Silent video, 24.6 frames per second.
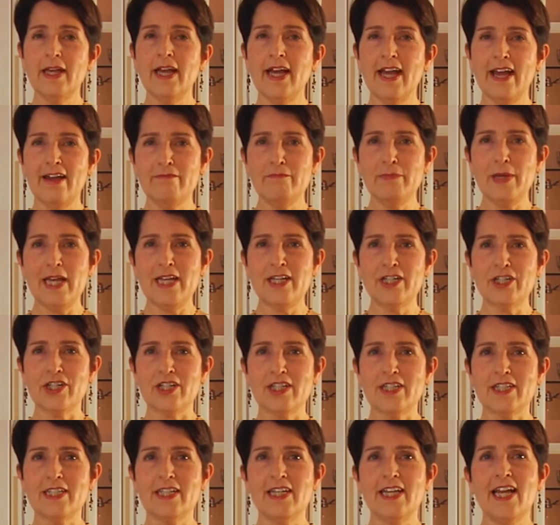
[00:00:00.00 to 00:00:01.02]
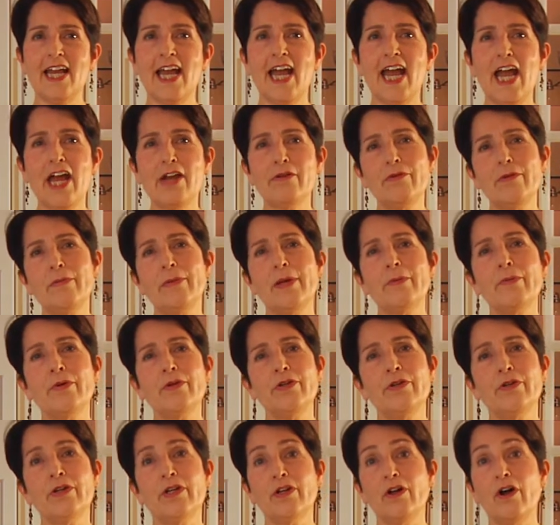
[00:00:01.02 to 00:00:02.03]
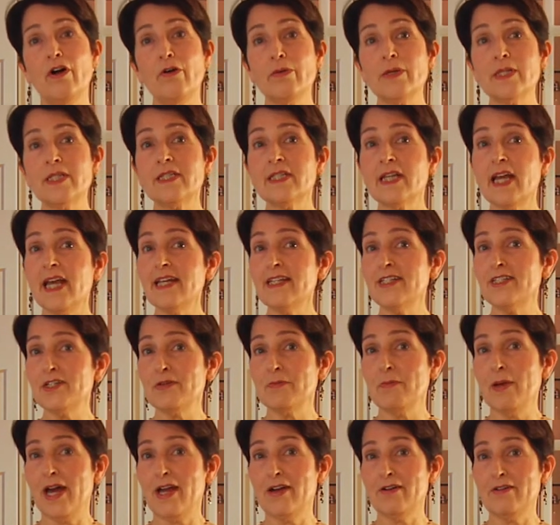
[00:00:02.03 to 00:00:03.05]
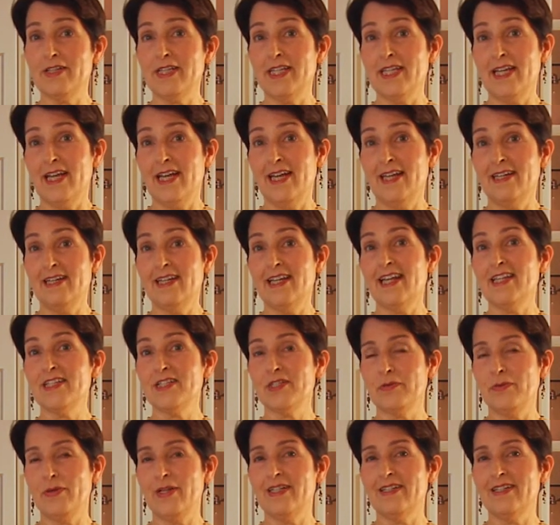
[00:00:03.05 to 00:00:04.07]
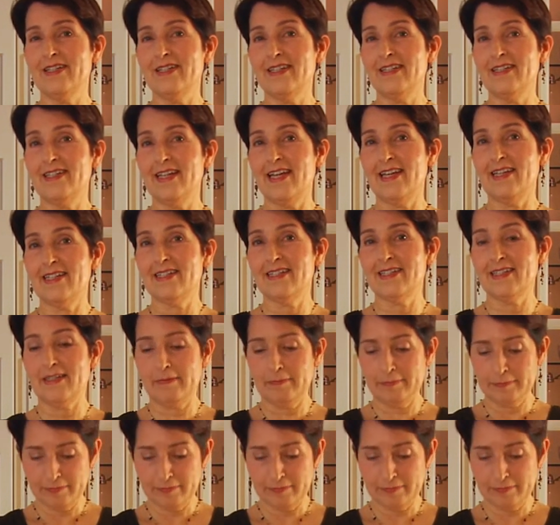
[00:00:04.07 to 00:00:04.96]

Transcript: Have patience, and remember you can always taste your batter at the end and sweeten it to taste.